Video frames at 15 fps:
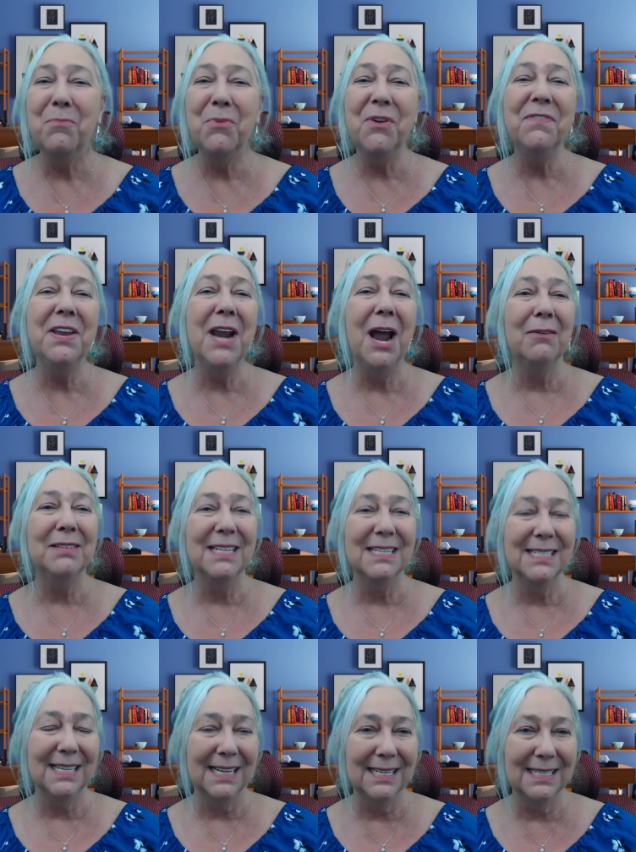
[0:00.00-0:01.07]
Moving on
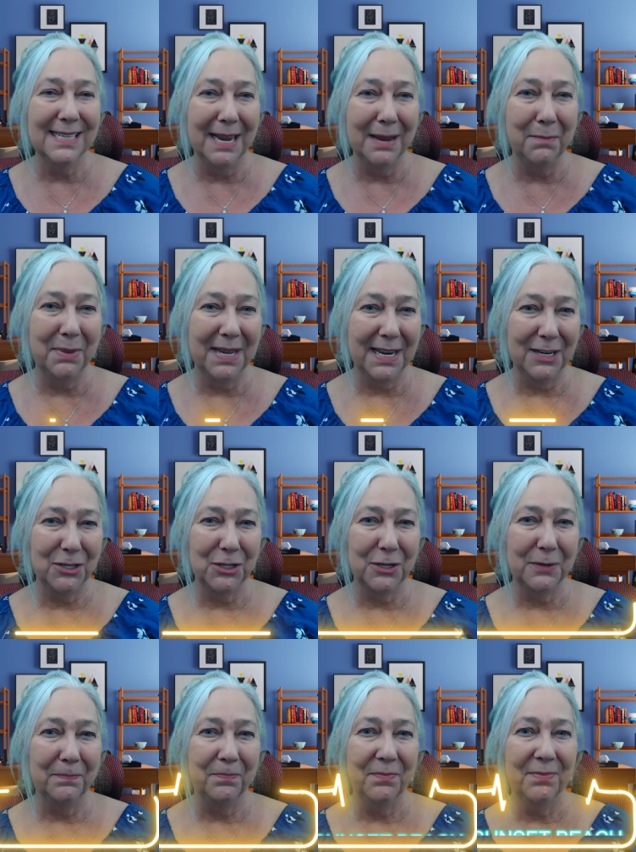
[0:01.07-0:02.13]
to Sunset
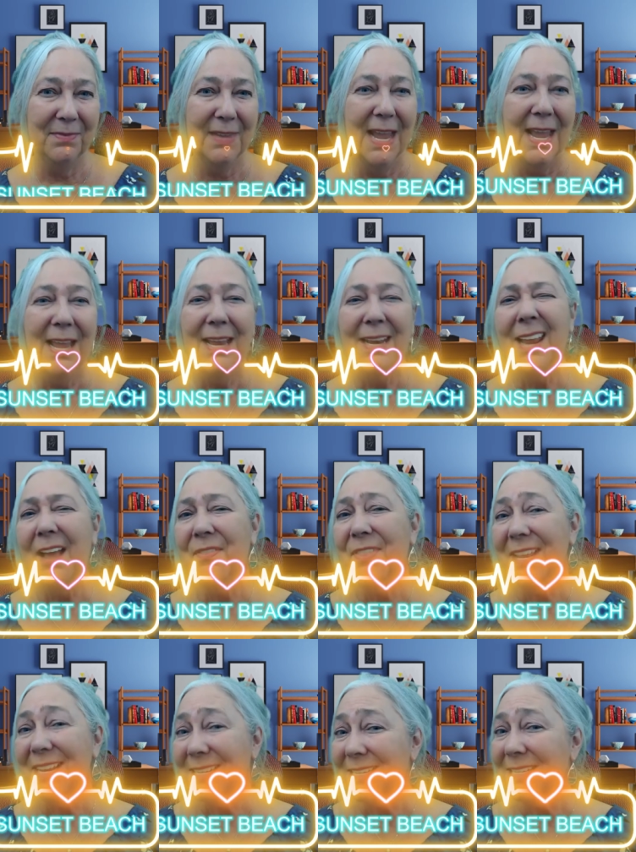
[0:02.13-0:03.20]
Beach. Now,
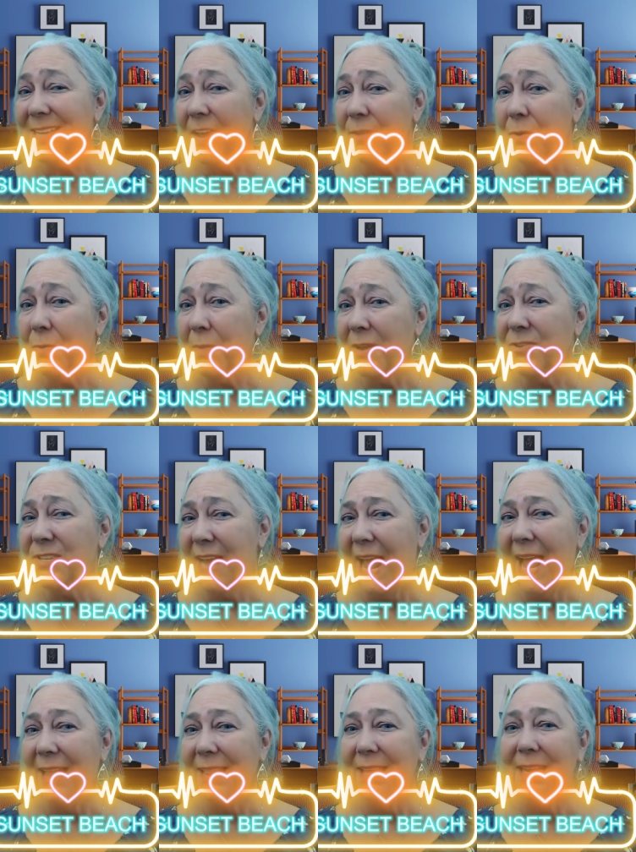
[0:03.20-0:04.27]
this southernmost
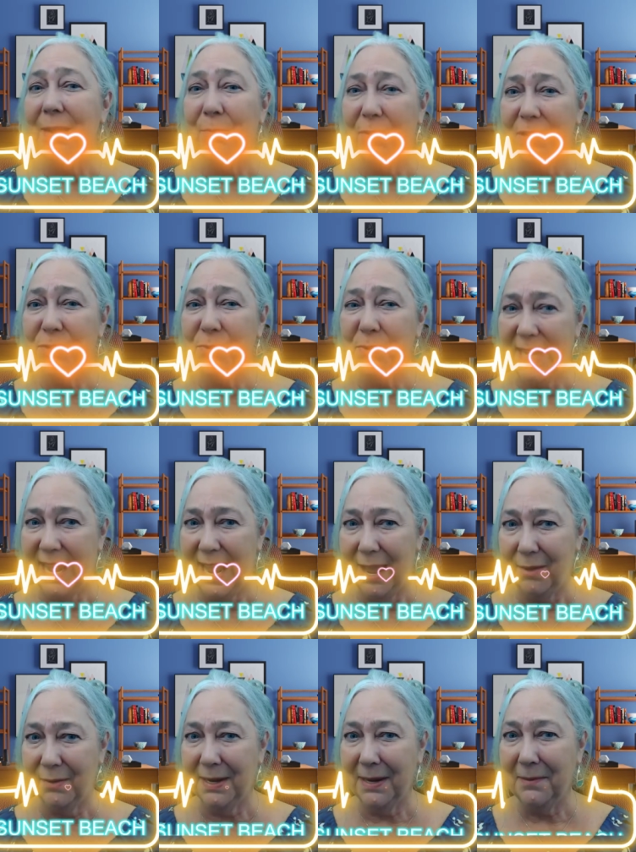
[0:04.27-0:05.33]
island in Brunswick
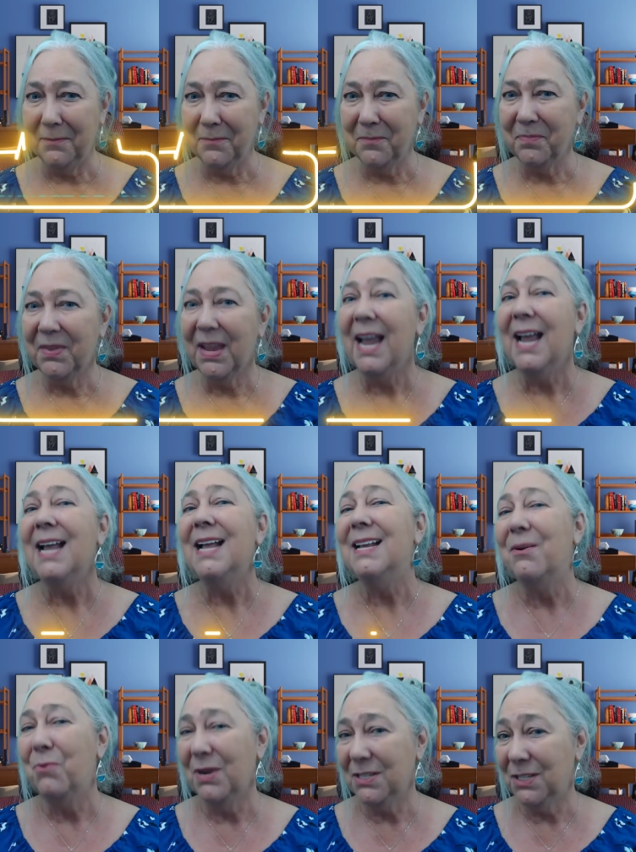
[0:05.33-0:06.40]
County
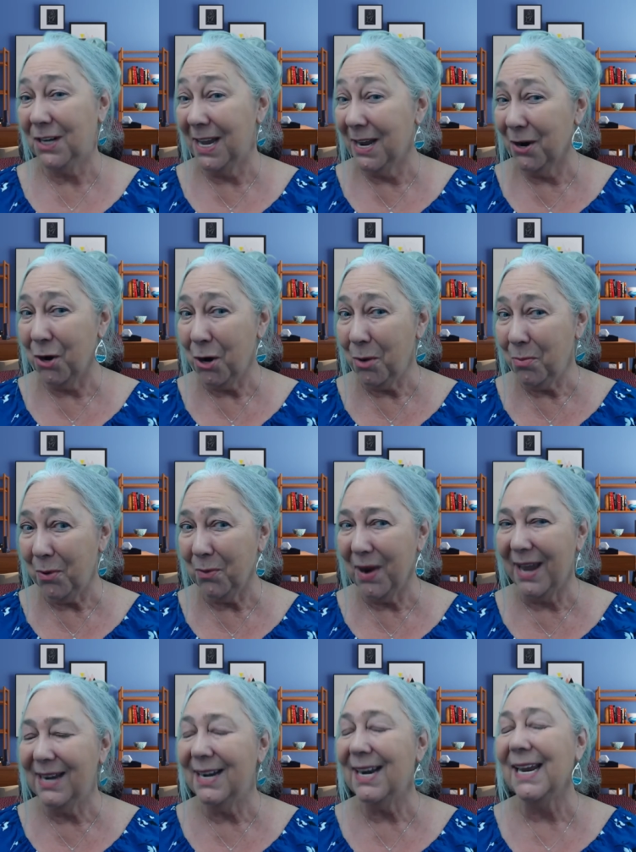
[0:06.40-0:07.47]
was
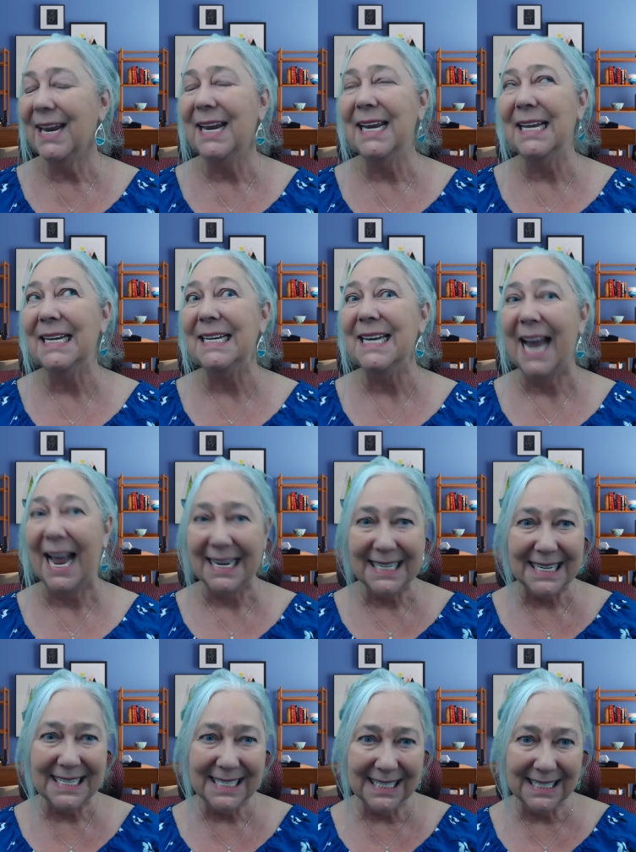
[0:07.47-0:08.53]
incorporated in
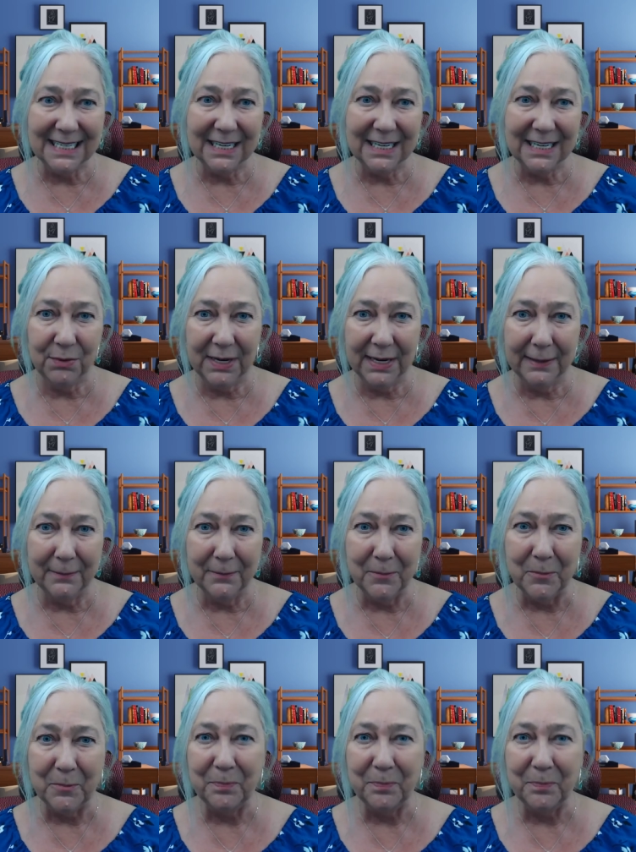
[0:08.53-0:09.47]
1963.